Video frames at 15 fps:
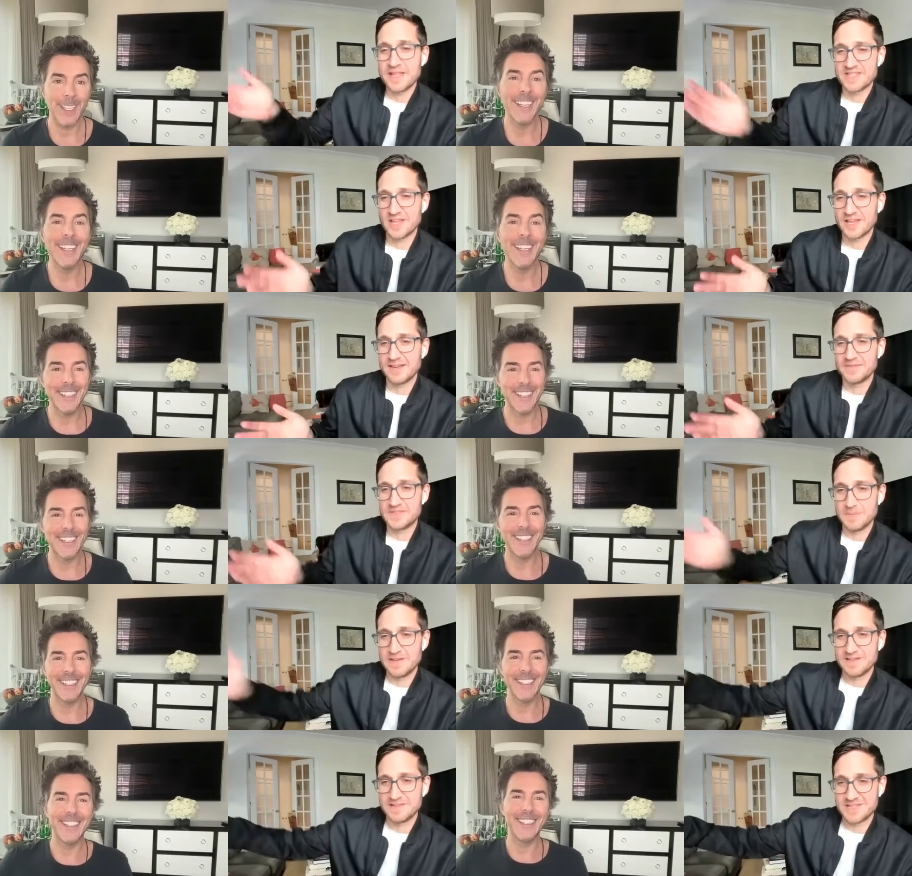Speaker 1: it's the
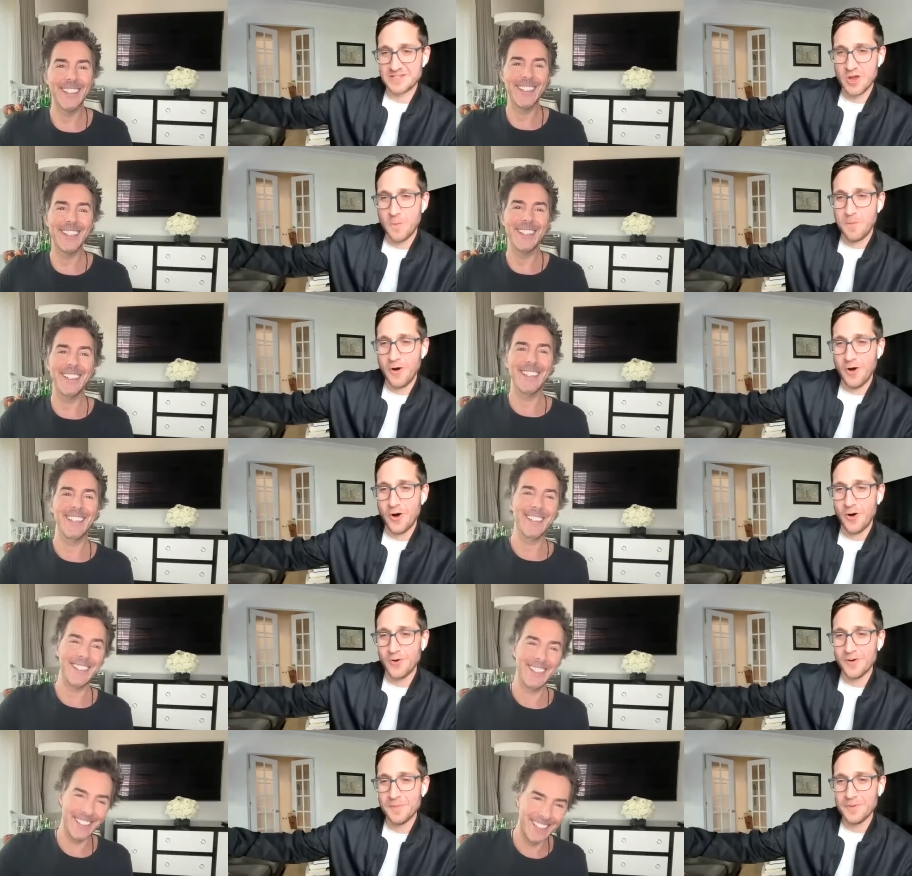gift to be to know
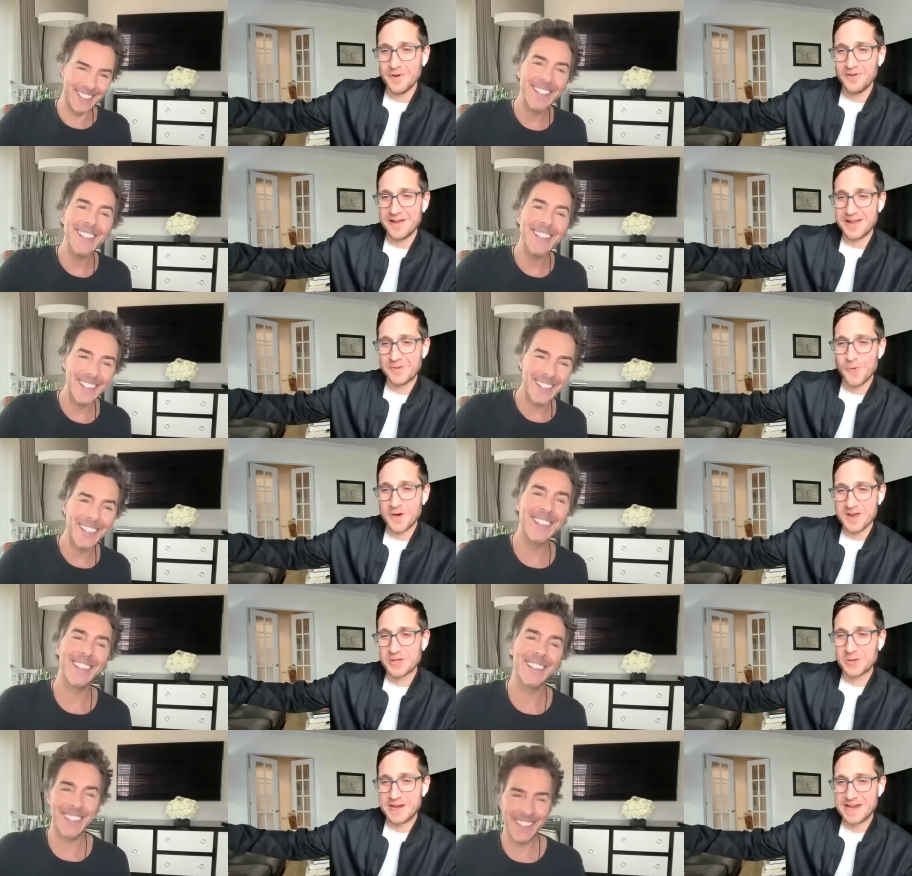paul but like
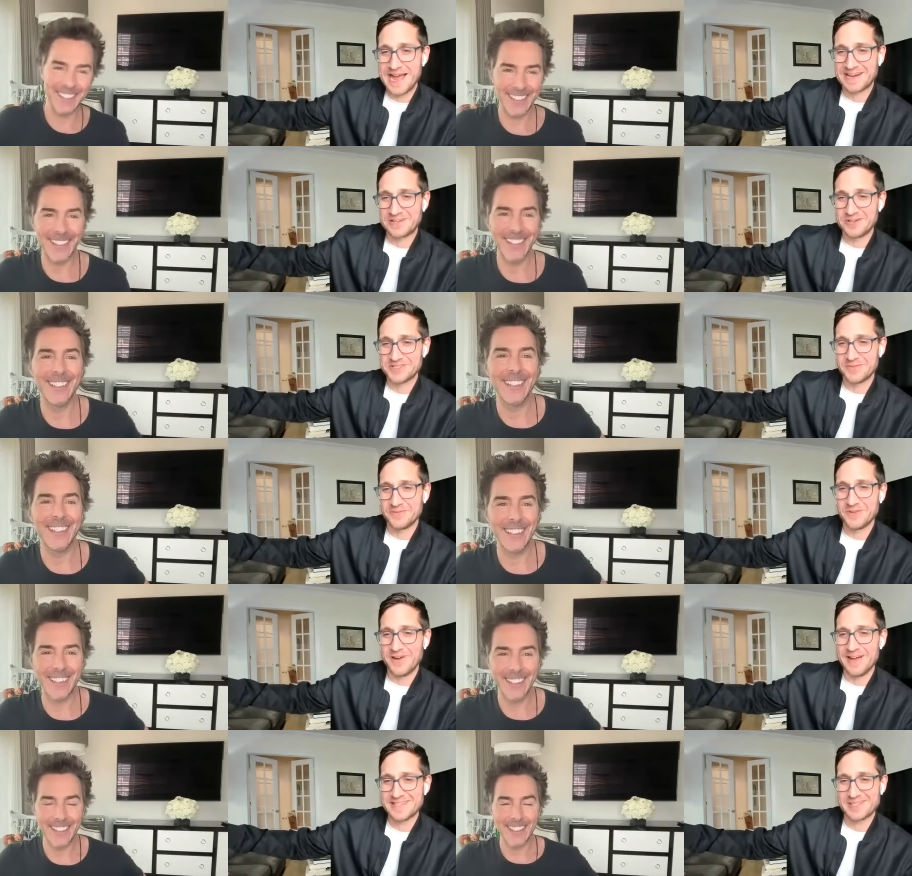one of the great
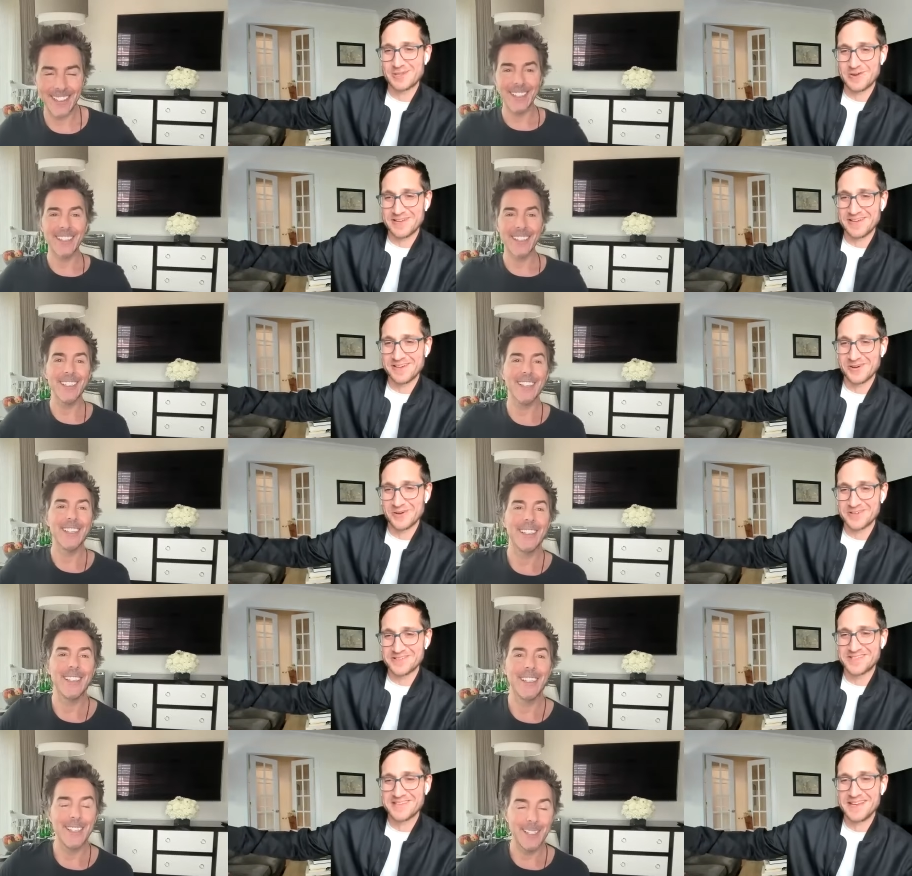actors of the last 30
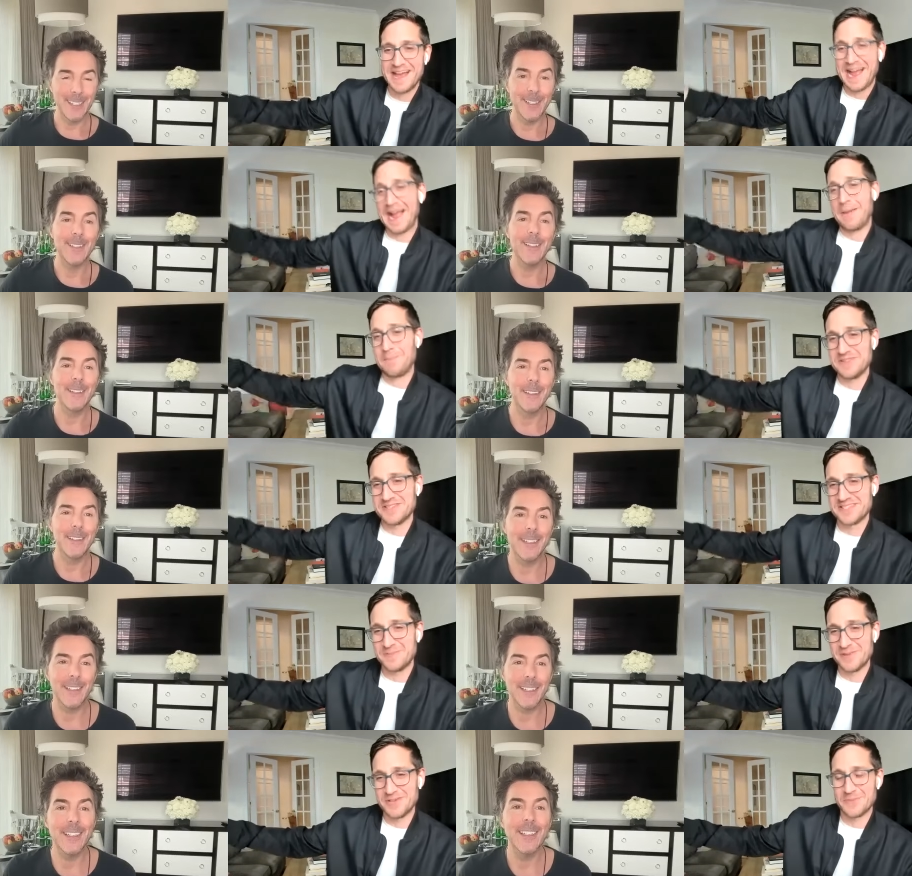years
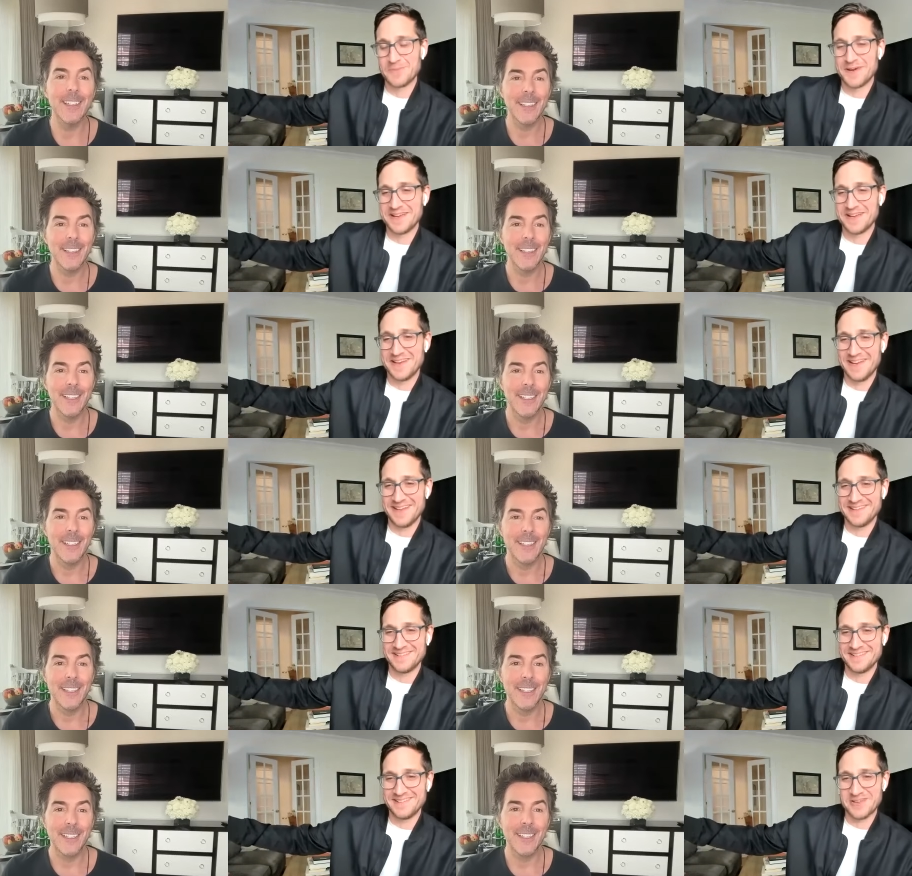happens to be your buddy
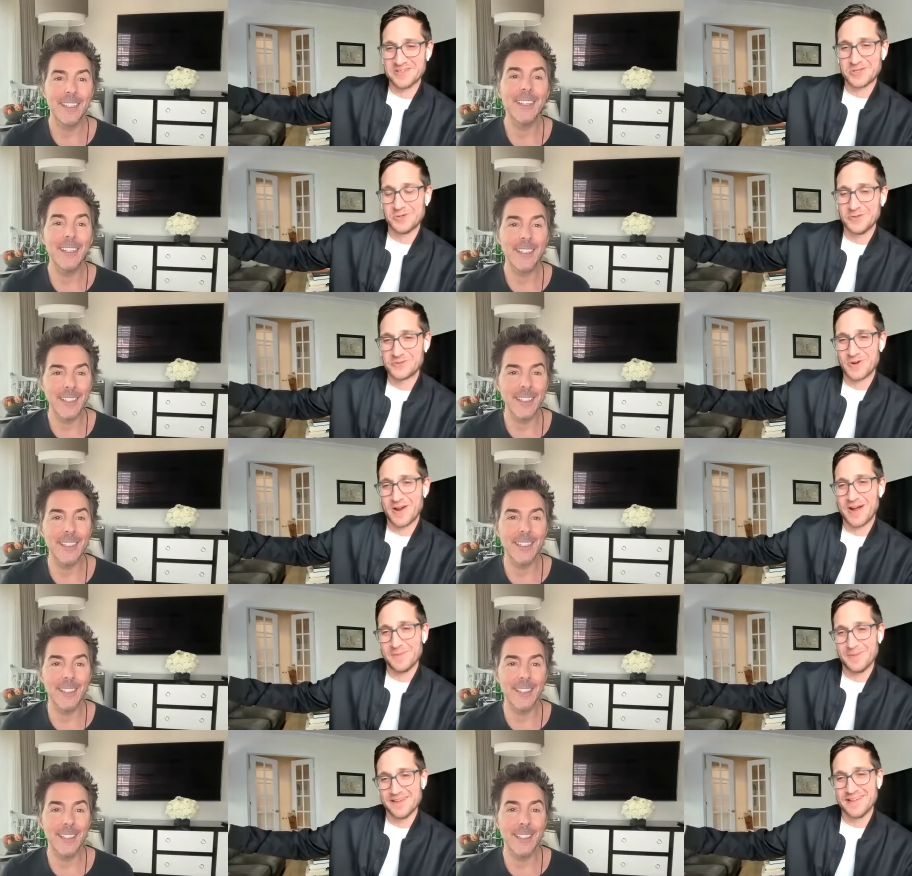at yale school of
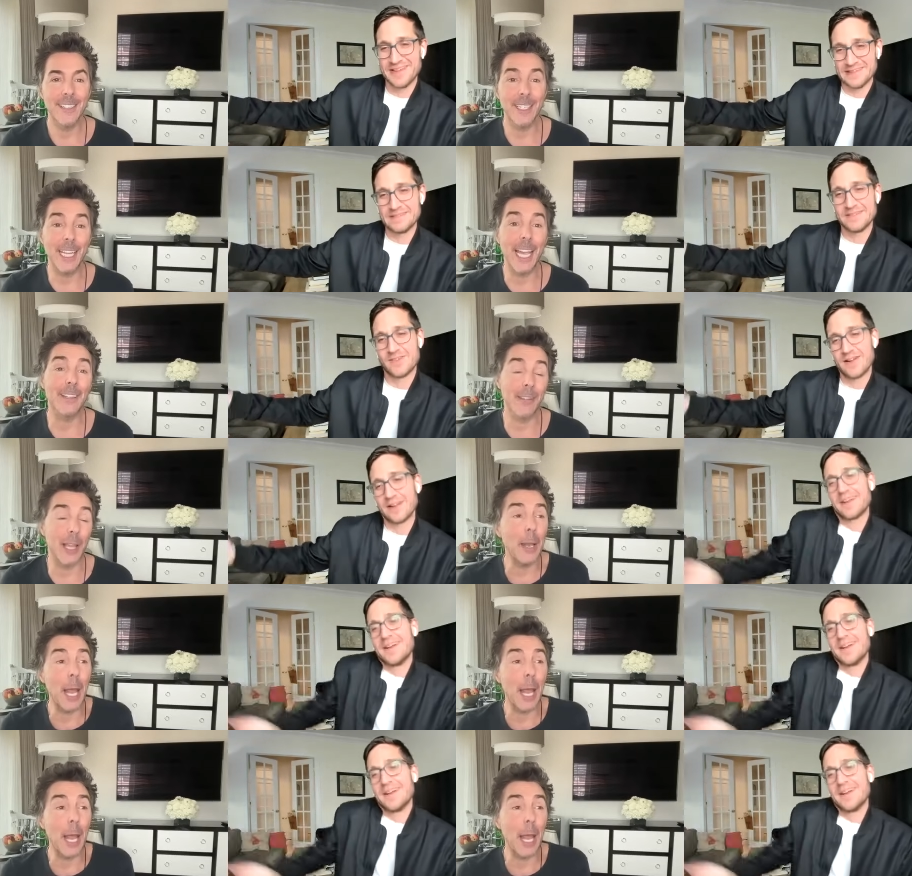drama and you're that's like